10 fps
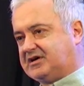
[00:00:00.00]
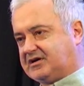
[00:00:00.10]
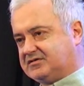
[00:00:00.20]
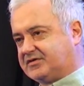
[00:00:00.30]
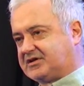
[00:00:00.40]

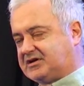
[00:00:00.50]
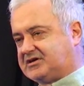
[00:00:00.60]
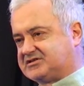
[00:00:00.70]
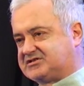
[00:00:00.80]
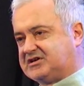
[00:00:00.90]
over the
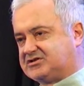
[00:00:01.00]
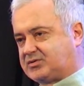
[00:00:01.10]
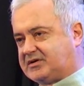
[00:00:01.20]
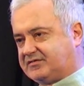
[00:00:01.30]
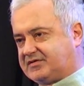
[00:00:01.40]
last
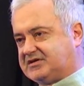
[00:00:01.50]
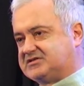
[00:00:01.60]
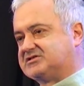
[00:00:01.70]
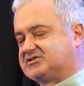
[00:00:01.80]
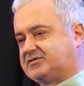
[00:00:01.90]
12
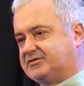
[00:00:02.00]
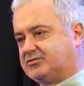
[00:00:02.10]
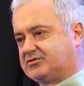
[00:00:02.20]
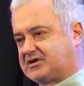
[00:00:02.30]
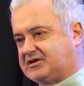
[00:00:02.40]
years in Stop the
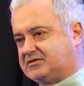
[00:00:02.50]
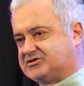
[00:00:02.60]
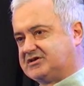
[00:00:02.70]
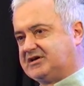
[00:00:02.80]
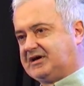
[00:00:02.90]
War
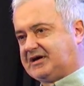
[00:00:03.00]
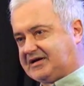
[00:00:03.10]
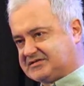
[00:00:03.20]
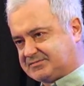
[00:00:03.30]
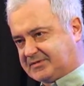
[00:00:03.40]
Coalition
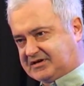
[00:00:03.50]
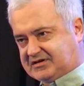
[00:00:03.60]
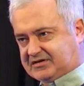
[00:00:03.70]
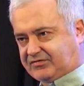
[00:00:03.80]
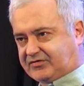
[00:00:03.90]
has made
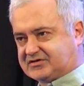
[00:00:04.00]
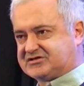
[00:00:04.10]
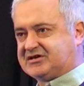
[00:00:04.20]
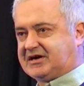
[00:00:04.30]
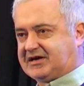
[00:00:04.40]
a
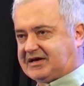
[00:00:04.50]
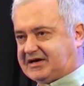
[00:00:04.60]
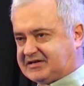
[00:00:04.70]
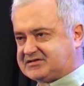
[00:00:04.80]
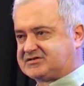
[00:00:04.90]
difference and
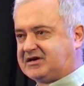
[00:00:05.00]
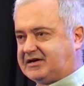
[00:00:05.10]
has